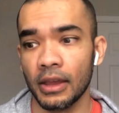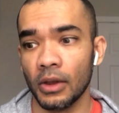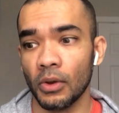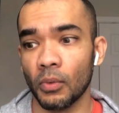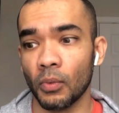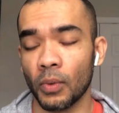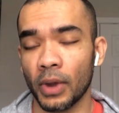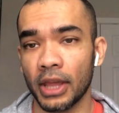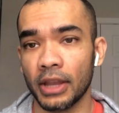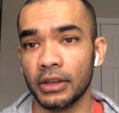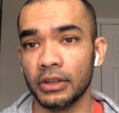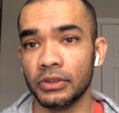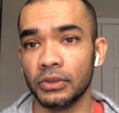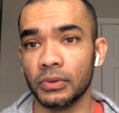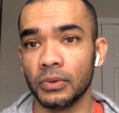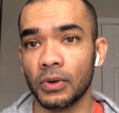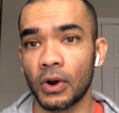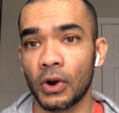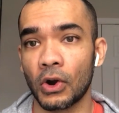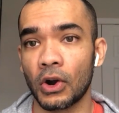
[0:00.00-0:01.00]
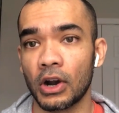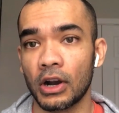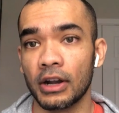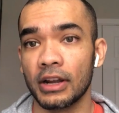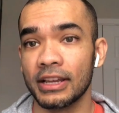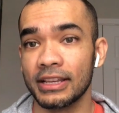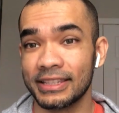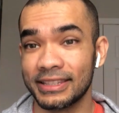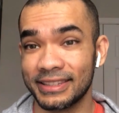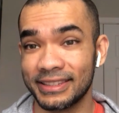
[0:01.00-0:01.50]
When you
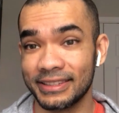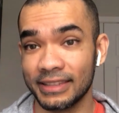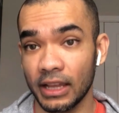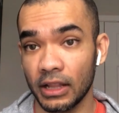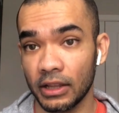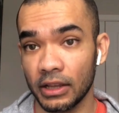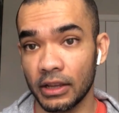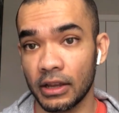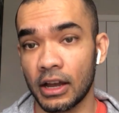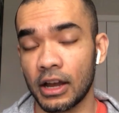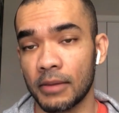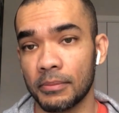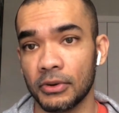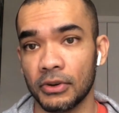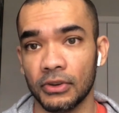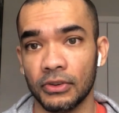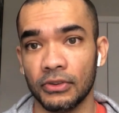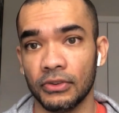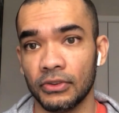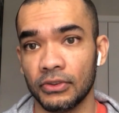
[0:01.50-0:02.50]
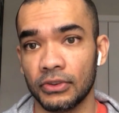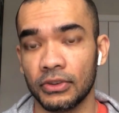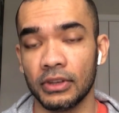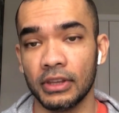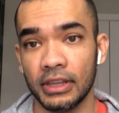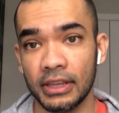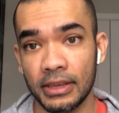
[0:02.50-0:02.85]
are selling options,